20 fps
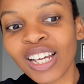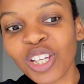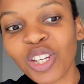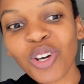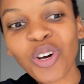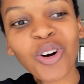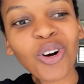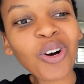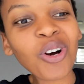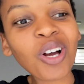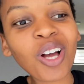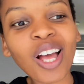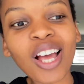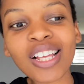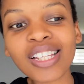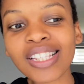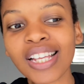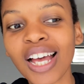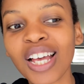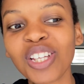Oh
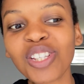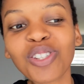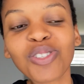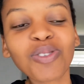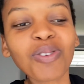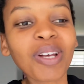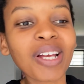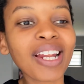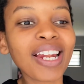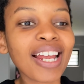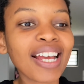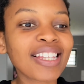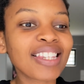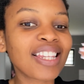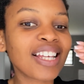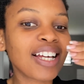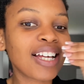guys, I swear, like